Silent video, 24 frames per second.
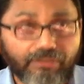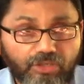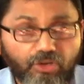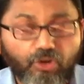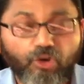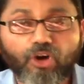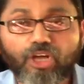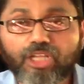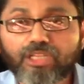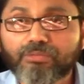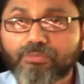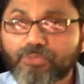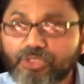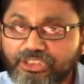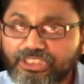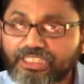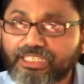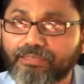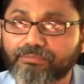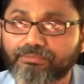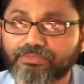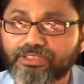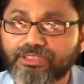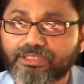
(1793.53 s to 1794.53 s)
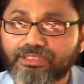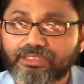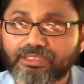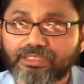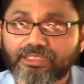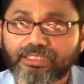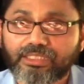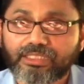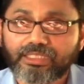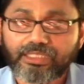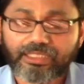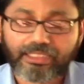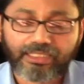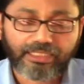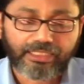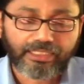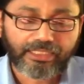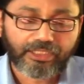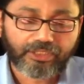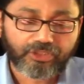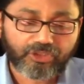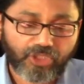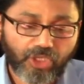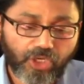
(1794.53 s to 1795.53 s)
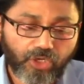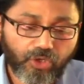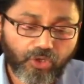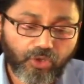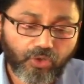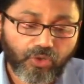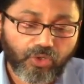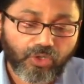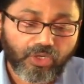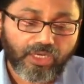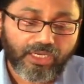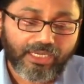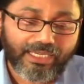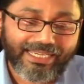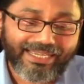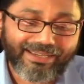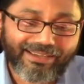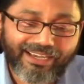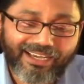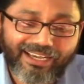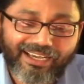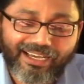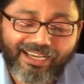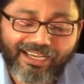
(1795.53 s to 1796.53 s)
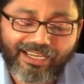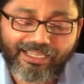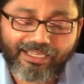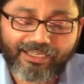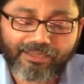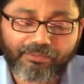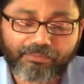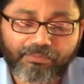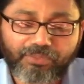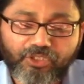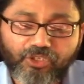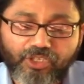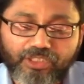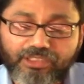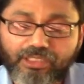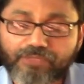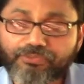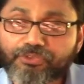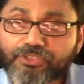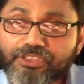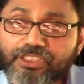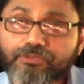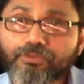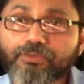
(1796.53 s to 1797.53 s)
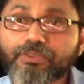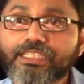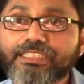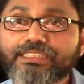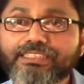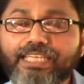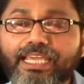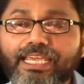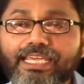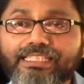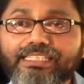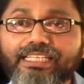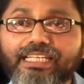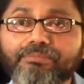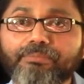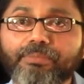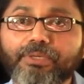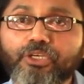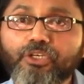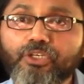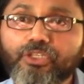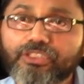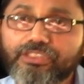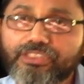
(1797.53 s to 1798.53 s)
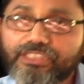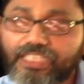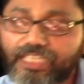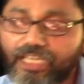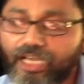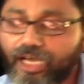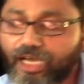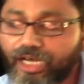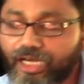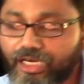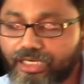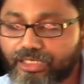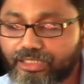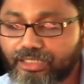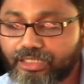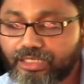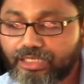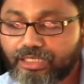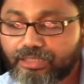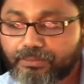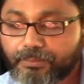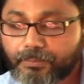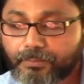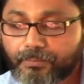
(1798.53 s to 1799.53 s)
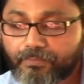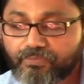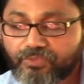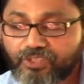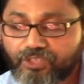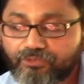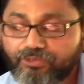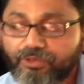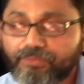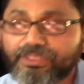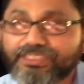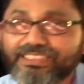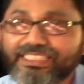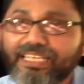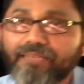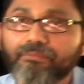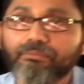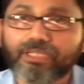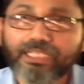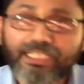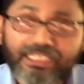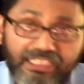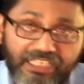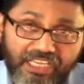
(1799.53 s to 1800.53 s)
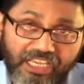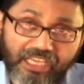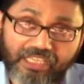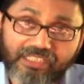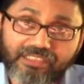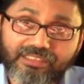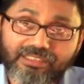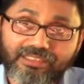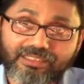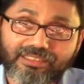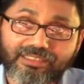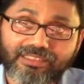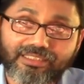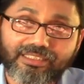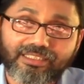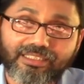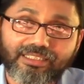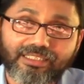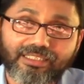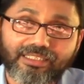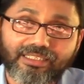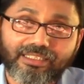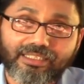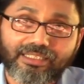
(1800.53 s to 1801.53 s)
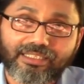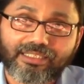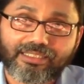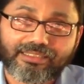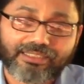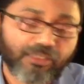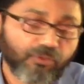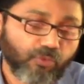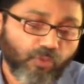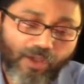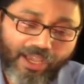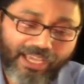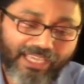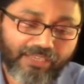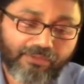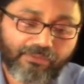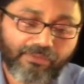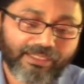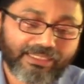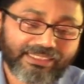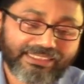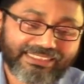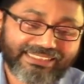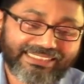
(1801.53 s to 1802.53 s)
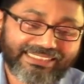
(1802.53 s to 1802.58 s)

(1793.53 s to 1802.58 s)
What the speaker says: They were all Muslims. So, because if you just want to say that because they are from the same lineage, Then why